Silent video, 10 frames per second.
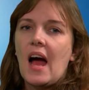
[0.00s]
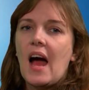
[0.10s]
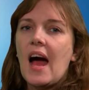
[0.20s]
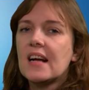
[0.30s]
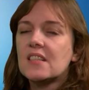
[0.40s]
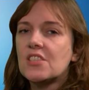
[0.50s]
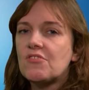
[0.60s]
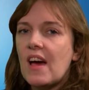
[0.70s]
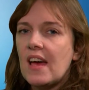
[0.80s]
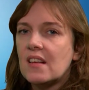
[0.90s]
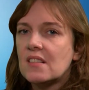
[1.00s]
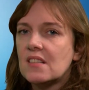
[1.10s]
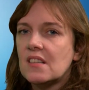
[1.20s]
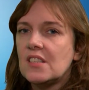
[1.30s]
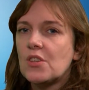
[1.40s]
Actus Reus
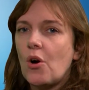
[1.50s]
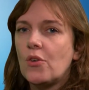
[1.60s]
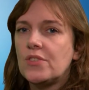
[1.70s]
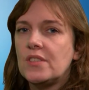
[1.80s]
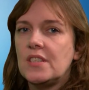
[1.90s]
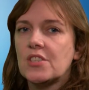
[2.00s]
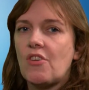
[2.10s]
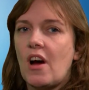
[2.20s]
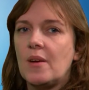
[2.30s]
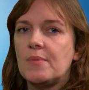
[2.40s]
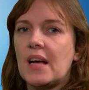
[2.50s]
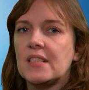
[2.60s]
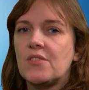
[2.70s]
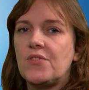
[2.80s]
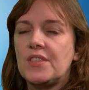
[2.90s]
is often described
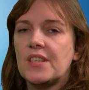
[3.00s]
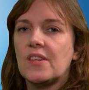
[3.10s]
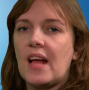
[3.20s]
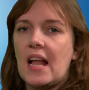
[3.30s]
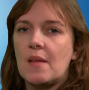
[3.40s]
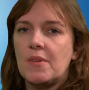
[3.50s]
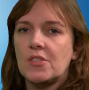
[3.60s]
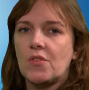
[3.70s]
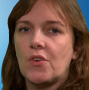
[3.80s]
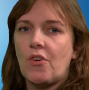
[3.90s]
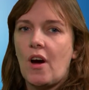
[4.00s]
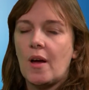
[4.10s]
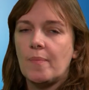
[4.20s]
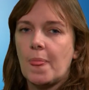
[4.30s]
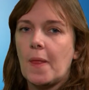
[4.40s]
as the physical element of a
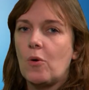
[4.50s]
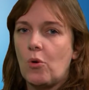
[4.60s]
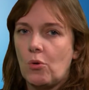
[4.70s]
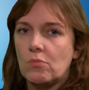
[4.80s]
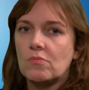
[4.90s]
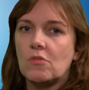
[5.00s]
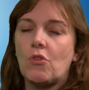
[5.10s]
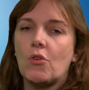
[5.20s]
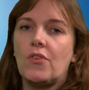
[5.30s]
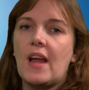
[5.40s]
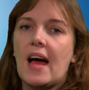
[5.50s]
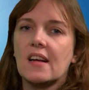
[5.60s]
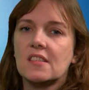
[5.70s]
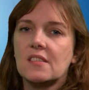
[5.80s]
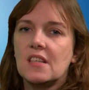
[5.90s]
crime or wrongful
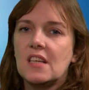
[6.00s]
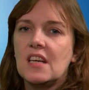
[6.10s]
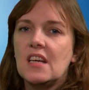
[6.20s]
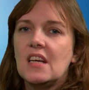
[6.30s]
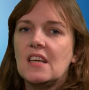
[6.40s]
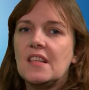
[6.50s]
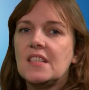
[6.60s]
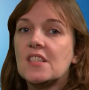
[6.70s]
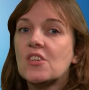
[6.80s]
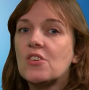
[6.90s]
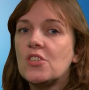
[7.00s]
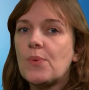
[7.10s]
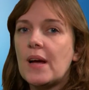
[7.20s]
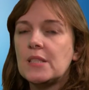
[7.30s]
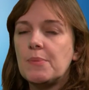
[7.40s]
act. This is a good
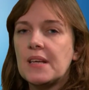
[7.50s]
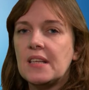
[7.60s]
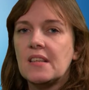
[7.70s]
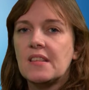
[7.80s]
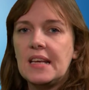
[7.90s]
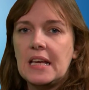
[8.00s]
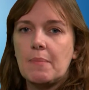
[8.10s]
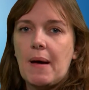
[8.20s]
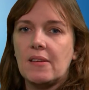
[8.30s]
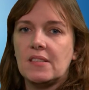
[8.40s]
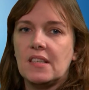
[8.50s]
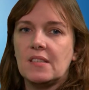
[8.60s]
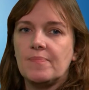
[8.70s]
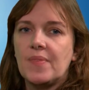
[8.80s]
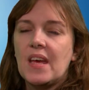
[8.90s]
way to begin thinking about it.
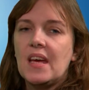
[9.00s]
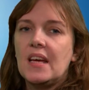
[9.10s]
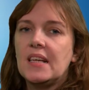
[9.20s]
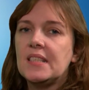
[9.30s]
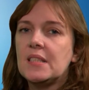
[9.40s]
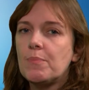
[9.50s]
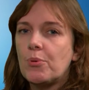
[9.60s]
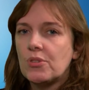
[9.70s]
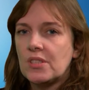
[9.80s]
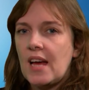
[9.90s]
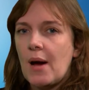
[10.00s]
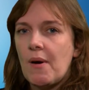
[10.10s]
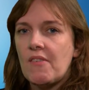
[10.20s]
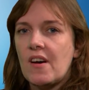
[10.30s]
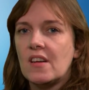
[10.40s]
It is important,
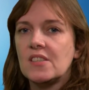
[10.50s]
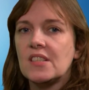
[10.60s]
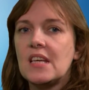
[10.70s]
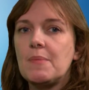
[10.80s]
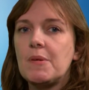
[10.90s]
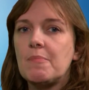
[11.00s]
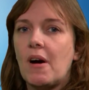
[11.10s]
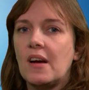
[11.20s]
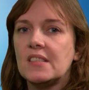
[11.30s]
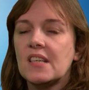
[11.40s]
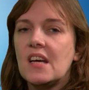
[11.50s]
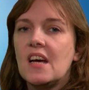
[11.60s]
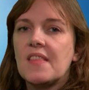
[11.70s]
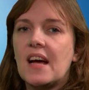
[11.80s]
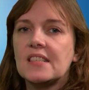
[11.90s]
however, to keep in mind
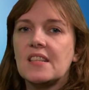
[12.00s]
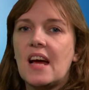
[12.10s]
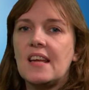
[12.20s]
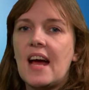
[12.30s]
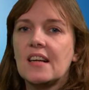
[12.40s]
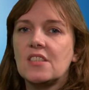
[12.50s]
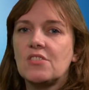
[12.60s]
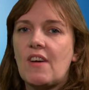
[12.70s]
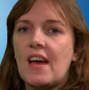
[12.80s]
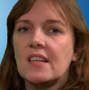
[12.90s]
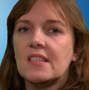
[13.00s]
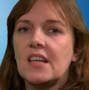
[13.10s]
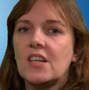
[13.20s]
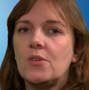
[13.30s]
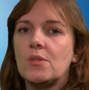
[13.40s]
that an Actus Reus
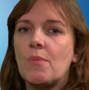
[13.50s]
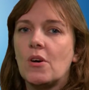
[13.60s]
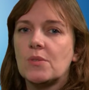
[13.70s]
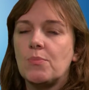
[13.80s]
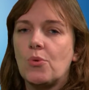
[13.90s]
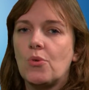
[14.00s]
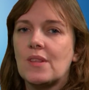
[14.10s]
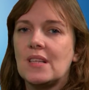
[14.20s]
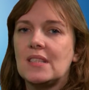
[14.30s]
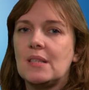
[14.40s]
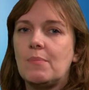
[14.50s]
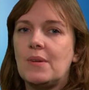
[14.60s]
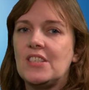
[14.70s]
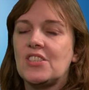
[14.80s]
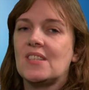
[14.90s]
includes much more than
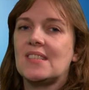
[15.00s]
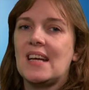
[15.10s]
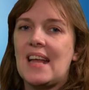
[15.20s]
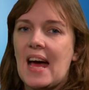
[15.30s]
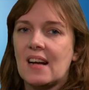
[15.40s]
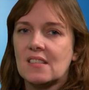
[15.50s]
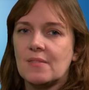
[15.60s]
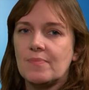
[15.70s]
simply just an act.